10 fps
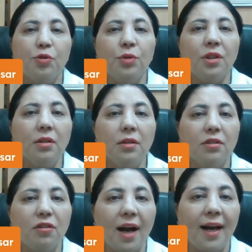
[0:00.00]
to
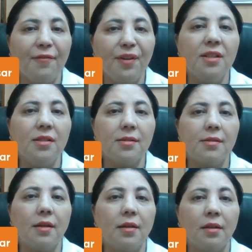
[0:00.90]
the dry winds